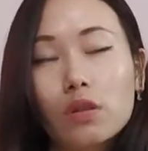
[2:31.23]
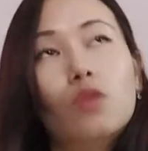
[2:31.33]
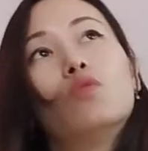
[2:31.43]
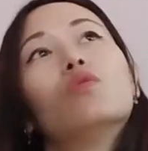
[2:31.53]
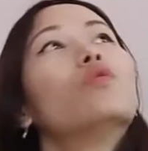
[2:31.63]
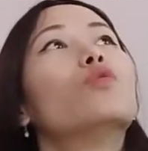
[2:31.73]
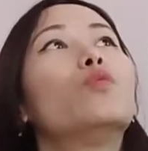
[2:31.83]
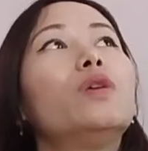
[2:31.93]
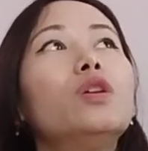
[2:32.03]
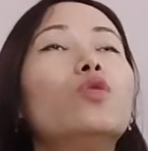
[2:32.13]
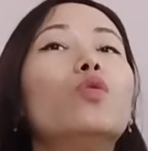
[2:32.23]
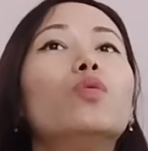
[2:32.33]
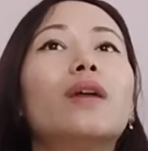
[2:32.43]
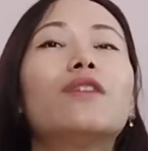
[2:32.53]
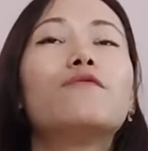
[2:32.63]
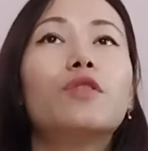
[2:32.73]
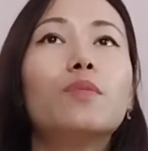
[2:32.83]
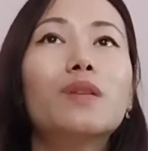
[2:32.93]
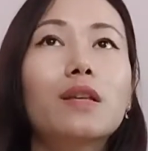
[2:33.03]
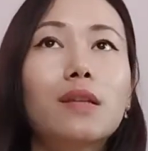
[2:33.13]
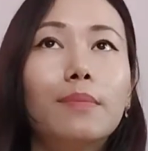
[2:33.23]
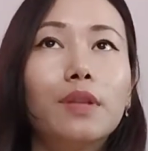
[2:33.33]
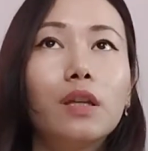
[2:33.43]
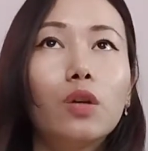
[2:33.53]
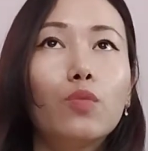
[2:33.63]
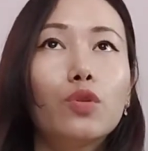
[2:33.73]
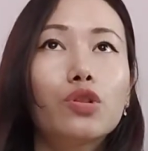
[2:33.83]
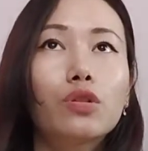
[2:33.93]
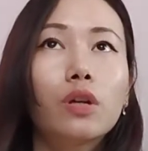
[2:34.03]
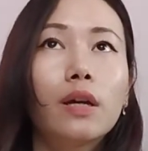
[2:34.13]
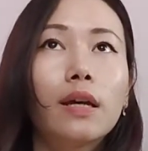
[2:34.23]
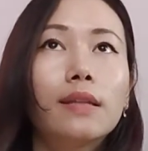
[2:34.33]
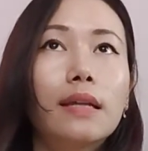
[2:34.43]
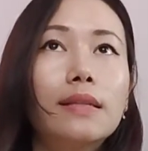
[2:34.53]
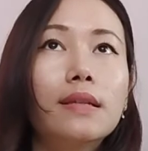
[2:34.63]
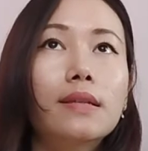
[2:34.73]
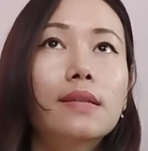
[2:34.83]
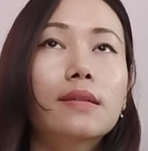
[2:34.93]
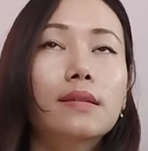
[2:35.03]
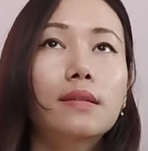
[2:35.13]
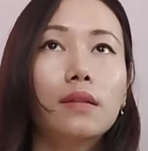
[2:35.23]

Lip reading: Now we know that verbs are something which tells us